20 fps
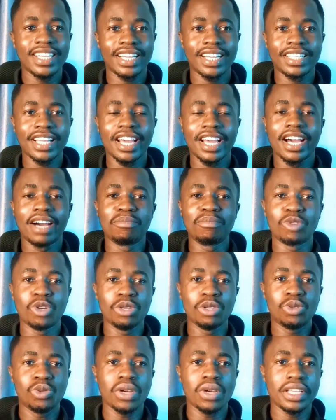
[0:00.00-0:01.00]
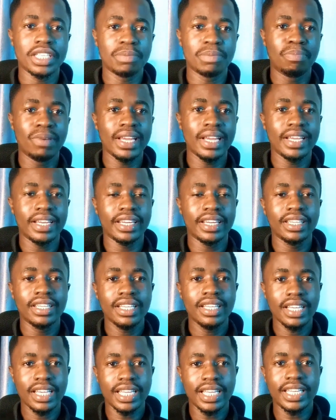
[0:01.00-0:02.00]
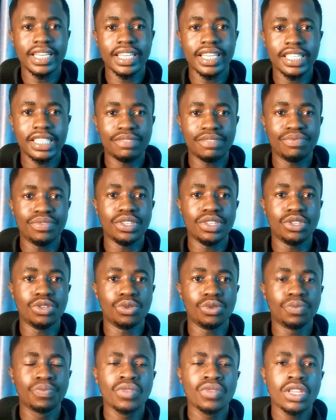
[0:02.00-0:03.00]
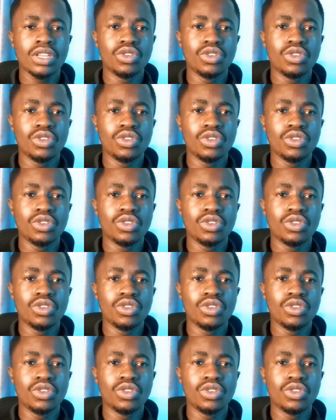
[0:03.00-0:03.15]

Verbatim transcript: that I am going to explain in this video.